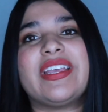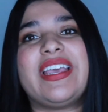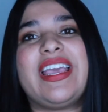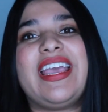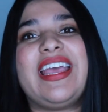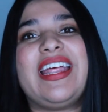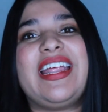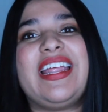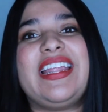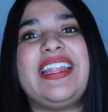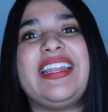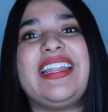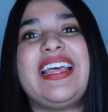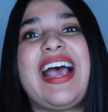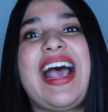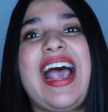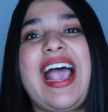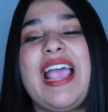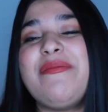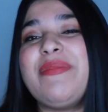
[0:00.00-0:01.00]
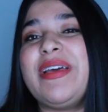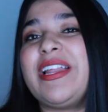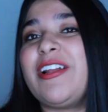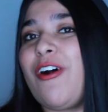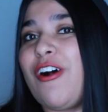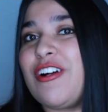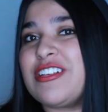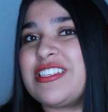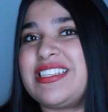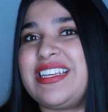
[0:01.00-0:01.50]
And I met
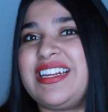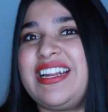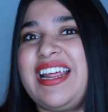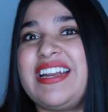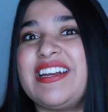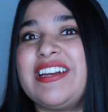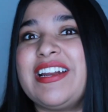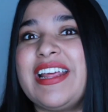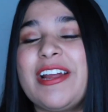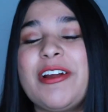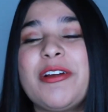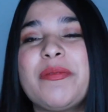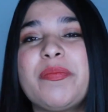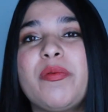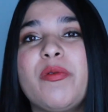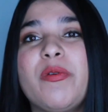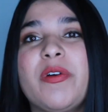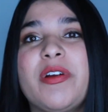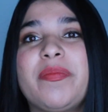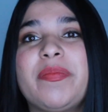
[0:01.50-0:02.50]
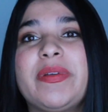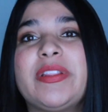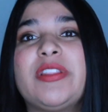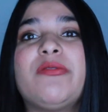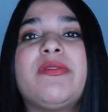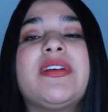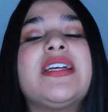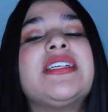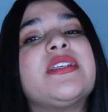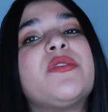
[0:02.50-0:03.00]
Austin at an airport, but
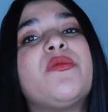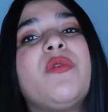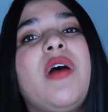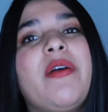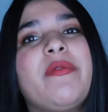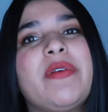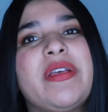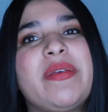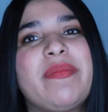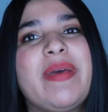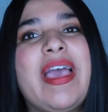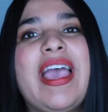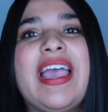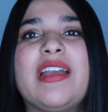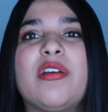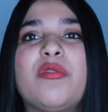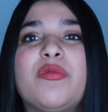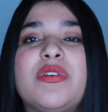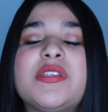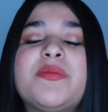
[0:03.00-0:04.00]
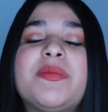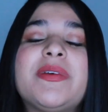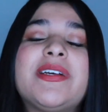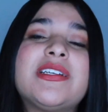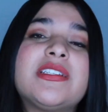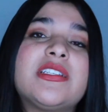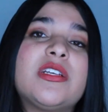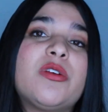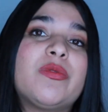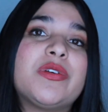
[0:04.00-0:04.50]
the reason why we met was
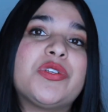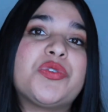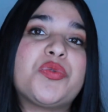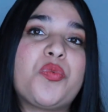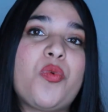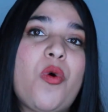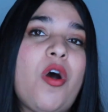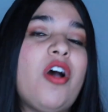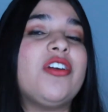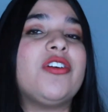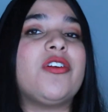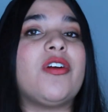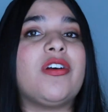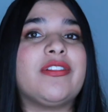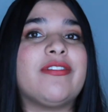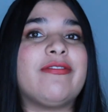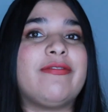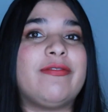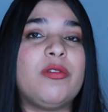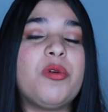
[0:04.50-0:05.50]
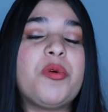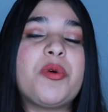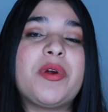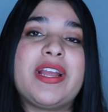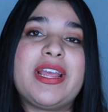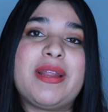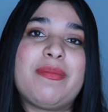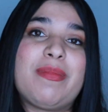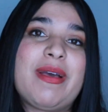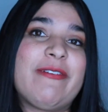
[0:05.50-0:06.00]
because there was water on the floor
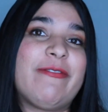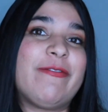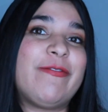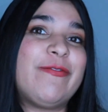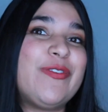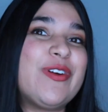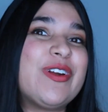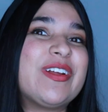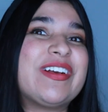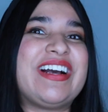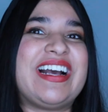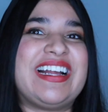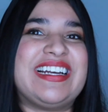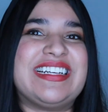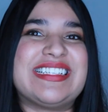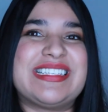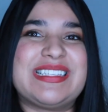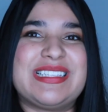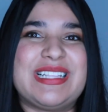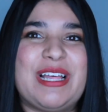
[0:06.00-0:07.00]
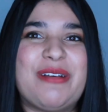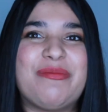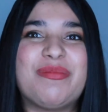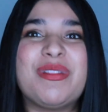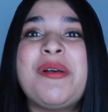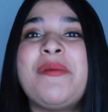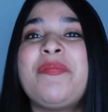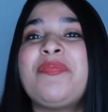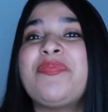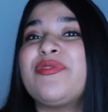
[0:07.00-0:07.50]
and my foot kind of
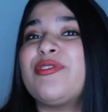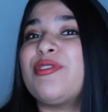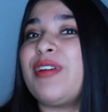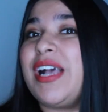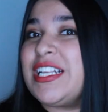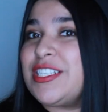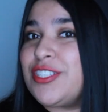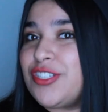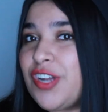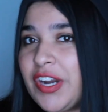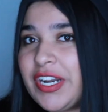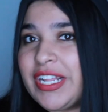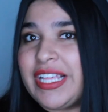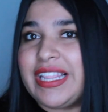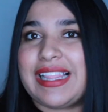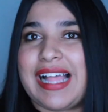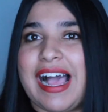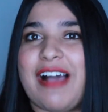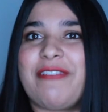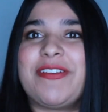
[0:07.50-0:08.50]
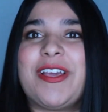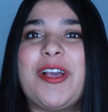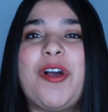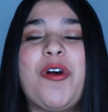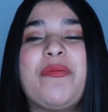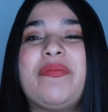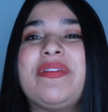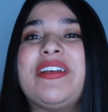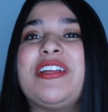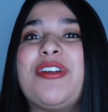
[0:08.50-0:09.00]
slipped. So I started laughing,
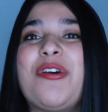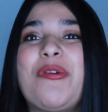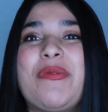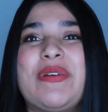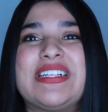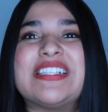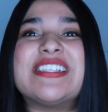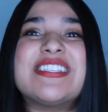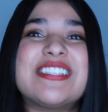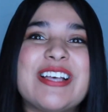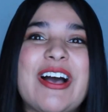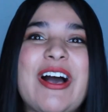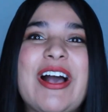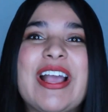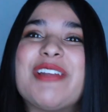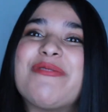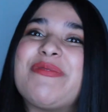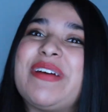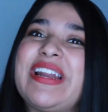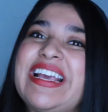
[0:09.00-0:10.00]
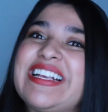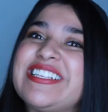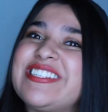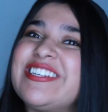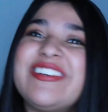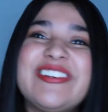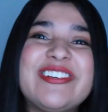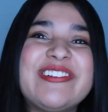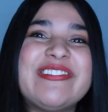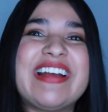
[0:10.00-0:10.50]
hoping no one saw. And when I
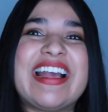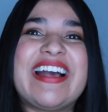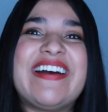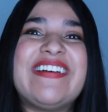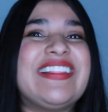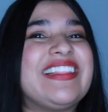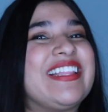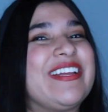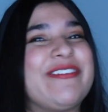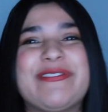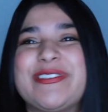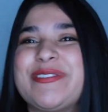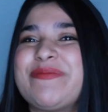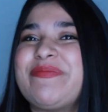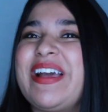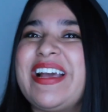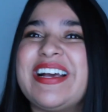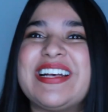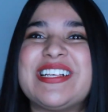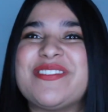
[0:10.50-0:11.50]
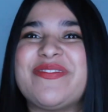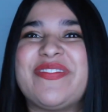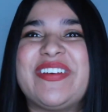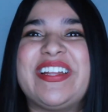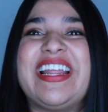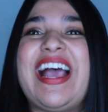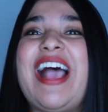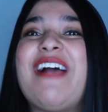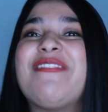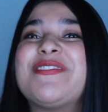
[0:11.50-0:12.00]
turned around, there was my
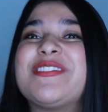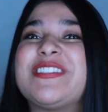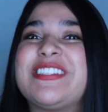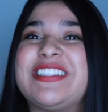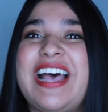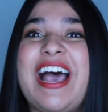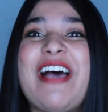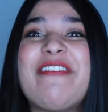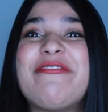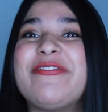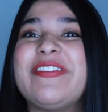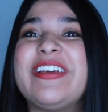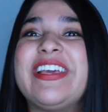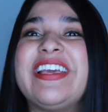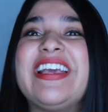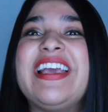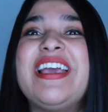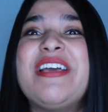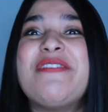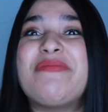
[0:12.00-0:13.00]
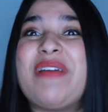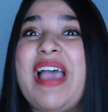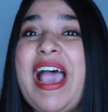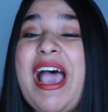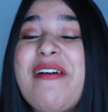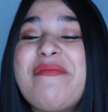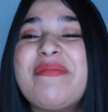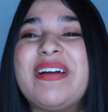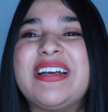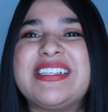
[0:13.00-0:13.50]
husband. I was laughing
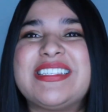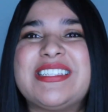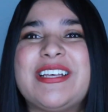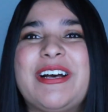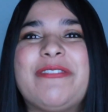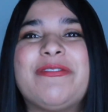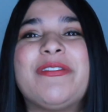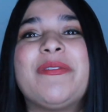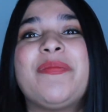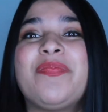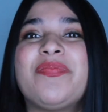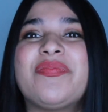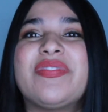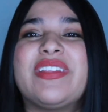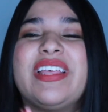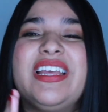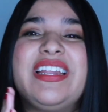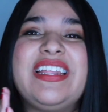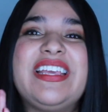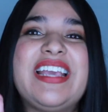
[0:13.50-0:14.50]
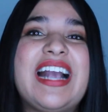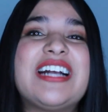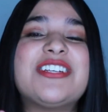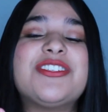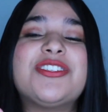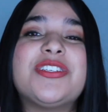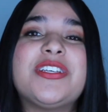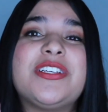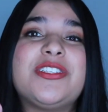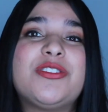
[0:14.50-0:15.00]
at myself. And he
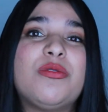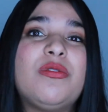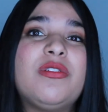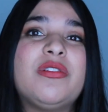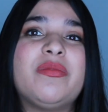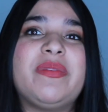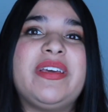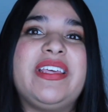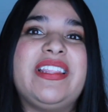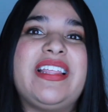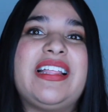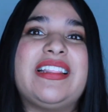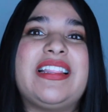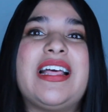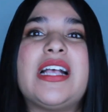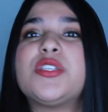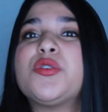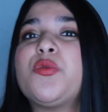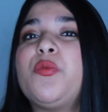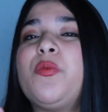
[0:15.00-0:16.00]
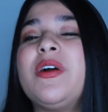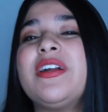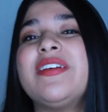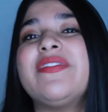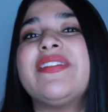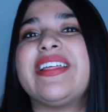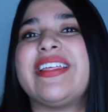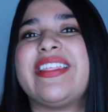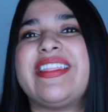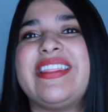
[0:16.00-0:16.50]
actually told me that that's one
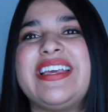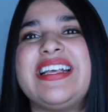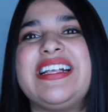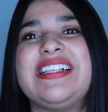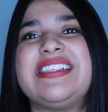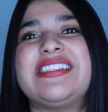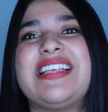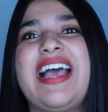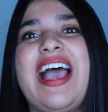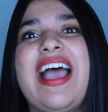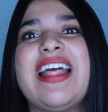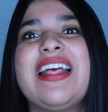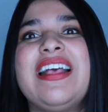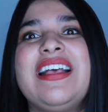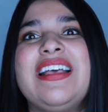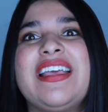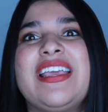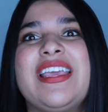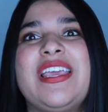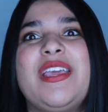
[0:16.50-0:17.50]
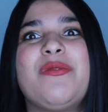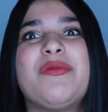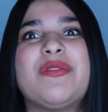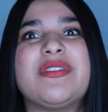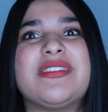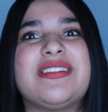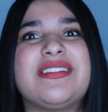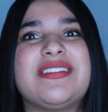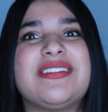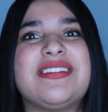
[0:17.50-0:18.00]
of the things that he
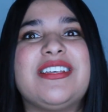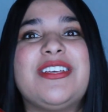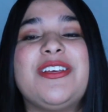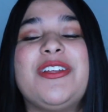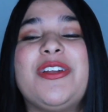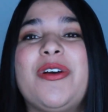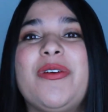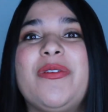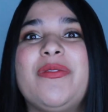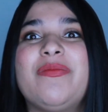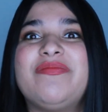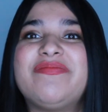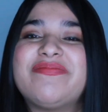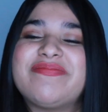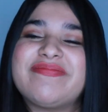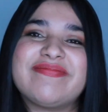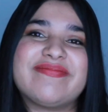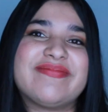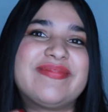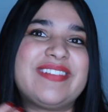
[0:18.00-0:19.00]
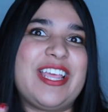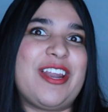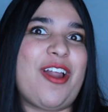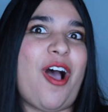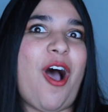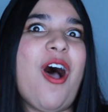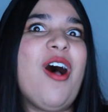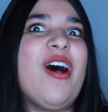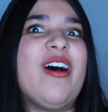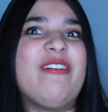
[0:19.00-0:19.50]
was, in
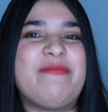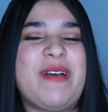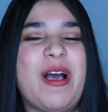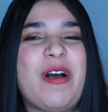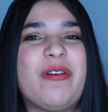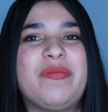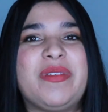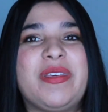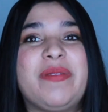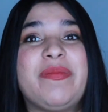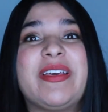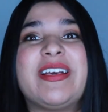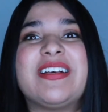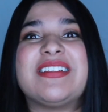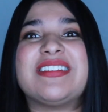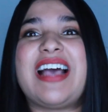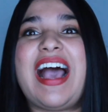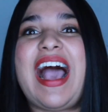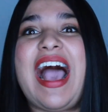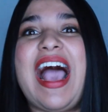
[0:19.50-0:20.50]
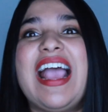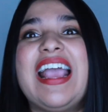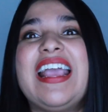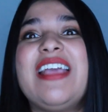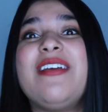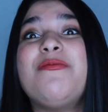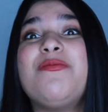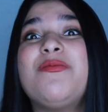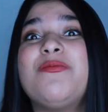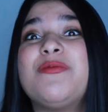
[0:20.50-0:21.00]
awe about me, because
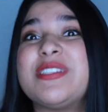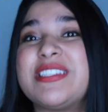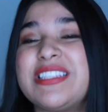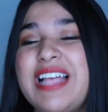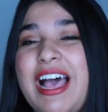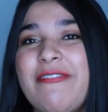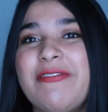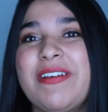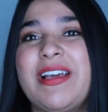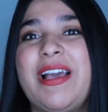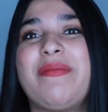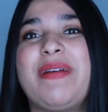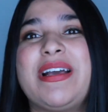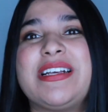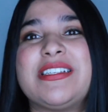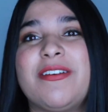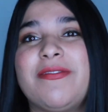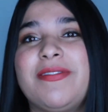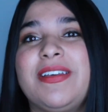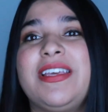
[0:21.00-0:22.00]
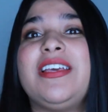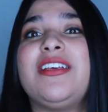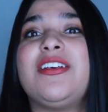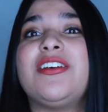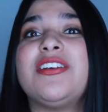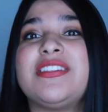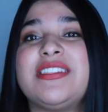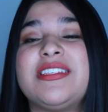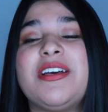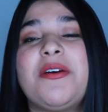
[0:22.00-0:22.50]
I was laughing at myself. He
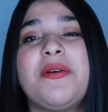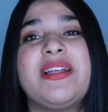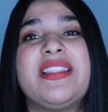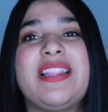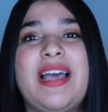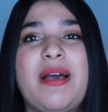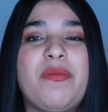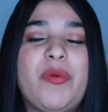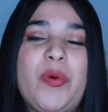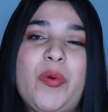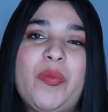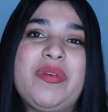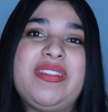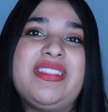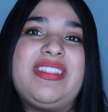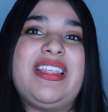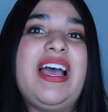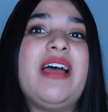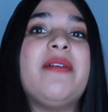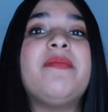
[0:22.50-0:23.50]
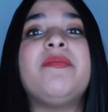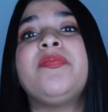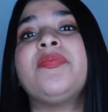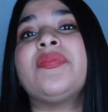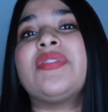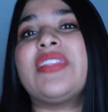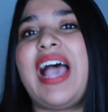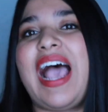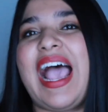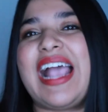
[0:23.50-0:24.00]
could tell in that moment that
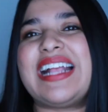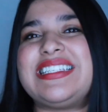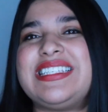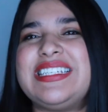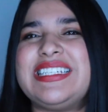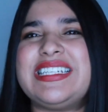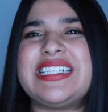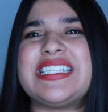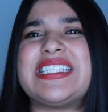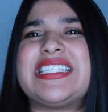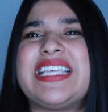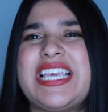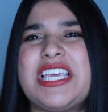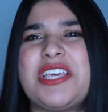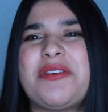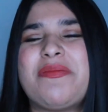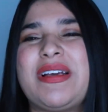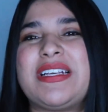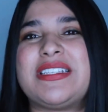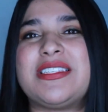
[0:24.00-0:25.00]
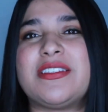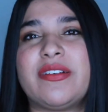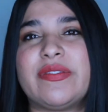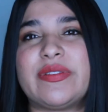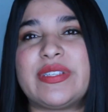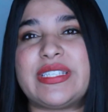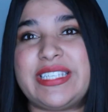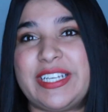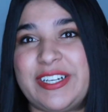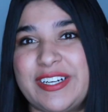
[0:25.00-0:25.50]
I didn't take
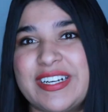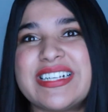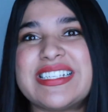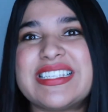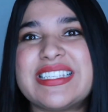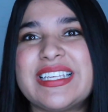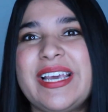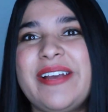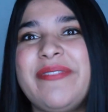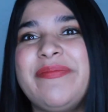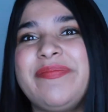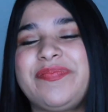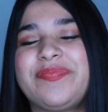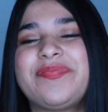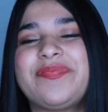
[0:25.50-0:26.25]
myself seriously.